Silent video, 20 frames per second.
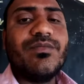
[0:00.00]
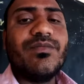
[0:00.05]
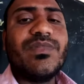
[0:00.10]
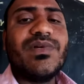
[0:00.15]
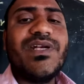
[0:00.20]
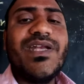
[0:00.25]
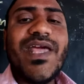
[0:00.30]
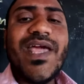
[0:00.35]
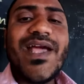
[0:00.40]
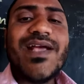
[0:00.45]

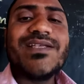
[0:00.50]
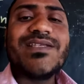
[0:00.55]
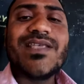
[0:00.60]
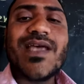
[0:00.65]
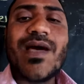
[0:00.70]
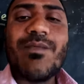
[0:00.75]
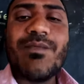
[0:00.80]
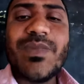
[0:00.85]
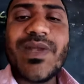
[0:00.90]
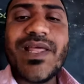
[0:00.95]
take
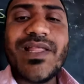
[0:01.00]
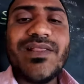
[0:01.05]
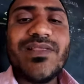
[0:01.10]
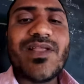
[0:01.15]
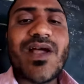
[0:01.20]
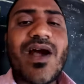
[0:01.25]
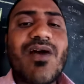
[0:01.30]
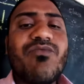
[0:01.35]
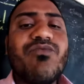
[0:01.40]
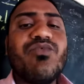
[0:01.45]
some length
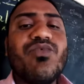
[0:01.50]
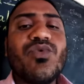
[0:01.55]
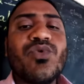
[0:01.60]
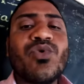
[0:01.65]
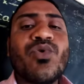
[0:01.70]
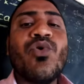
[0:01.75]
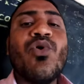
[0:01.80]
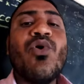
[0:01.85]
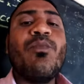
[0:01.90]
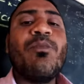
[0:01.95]
of
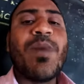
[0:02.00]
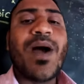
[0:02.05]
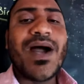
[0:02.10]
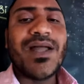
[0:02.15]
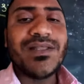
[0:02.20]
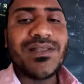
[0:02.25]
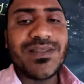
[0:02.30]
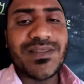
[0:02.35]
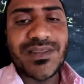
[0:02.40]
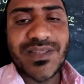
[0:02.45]
rope
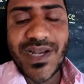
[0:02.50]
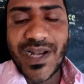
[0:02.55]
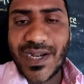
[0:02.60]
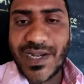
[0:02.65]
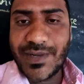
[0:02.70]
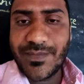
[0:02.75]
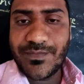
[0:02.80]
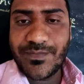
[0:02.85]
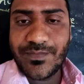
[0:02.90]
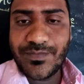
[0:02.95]
or
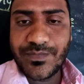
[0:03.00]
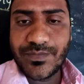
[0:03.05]
thread.